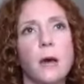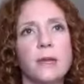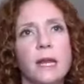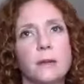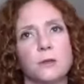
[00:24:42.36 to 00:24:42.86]
I
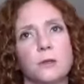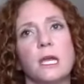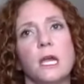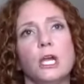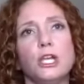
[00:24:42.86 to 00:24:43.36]
mean,
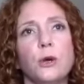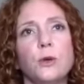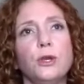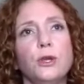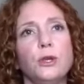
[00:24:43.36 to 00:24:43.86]
absolutely. You know,
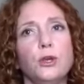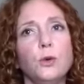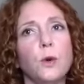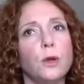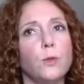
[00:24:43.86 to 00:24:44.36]

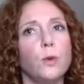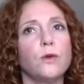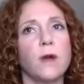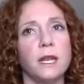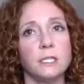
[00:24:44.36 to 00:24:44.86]
you will
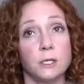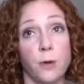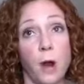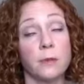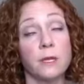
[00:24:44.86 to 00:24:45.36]
run into
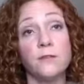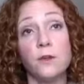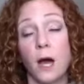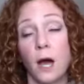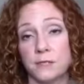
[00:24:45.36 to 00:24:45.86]
probably a
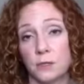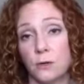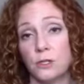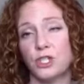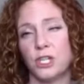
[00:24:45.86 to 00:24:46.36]
few
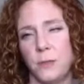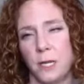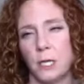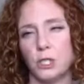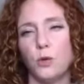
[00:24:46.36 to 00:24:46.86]
obstacles just
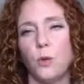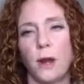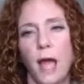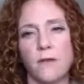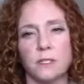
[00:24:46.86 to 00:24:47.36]
because you won't
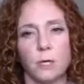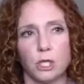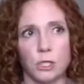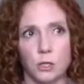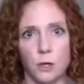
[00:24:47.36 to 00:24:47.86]
have as much
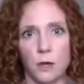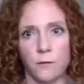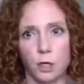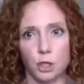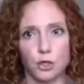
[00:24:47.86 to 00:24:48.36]
of
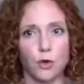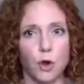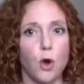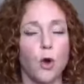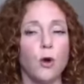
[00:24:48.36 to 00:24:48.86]

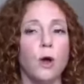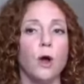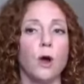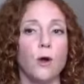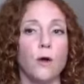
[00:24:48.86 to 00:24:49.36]
control
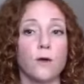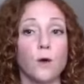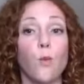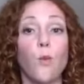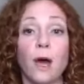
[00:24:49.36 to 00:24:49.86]
over
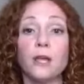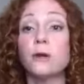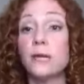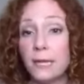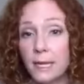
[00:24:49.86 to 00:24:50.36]
what
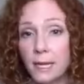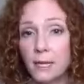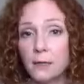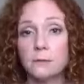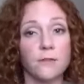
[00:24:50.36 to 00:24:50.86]
you're
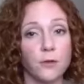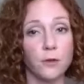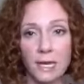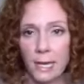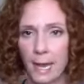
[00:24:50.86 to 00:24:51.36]
eating, if you're
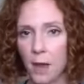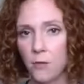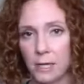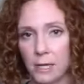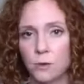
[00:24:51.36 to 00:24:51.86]
eating out and
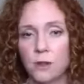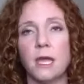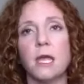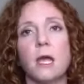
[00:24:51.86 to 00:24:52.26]
that sort of thing.